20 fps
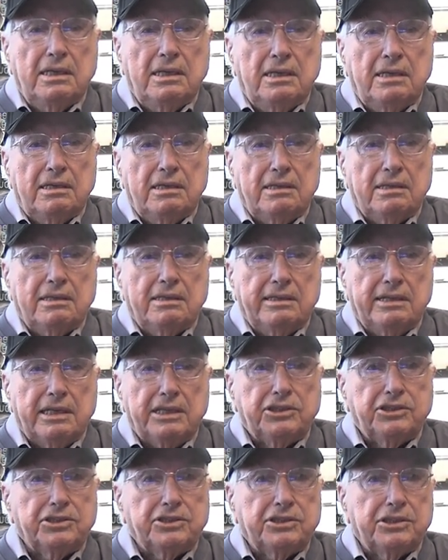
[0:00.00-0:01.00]
uh, an
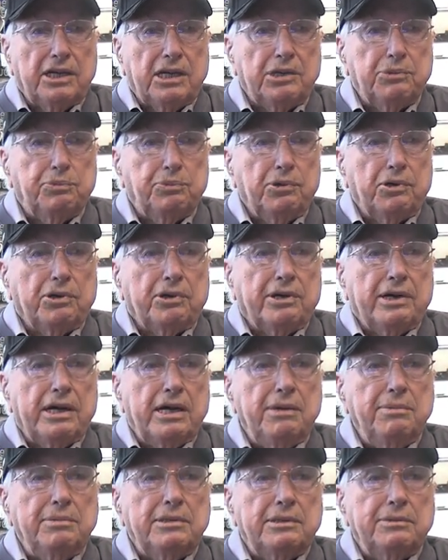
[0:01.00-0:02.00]
exercise
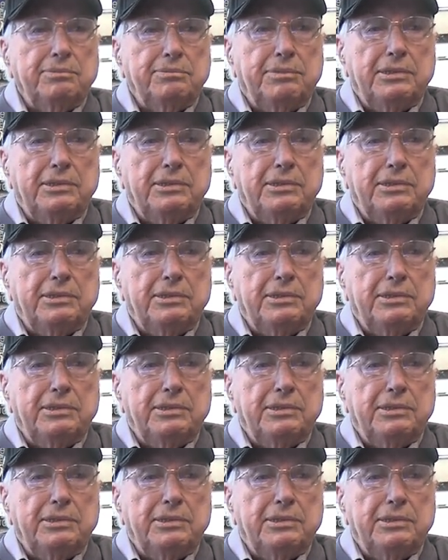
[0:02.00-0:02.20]
program and